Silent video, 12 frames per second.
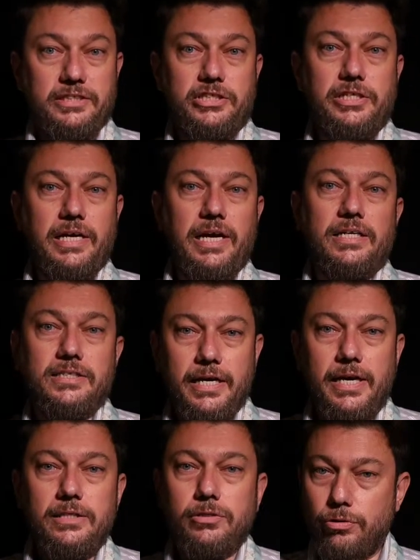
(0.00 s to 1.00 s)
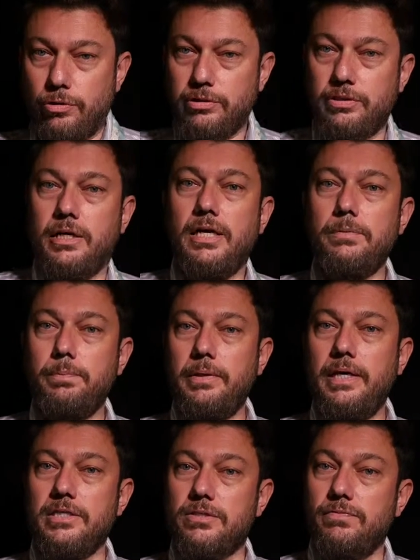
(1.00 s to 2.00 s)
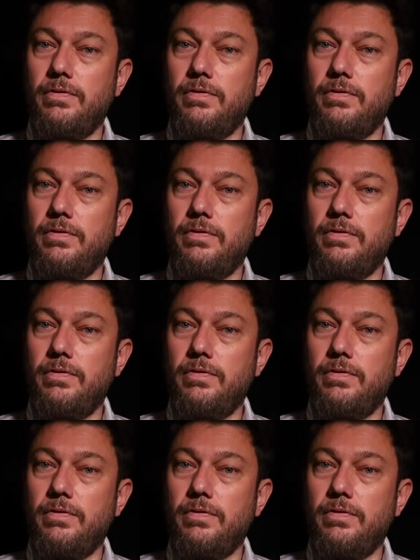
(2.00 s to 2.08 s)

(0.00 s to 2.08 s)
GX8, you're the right place.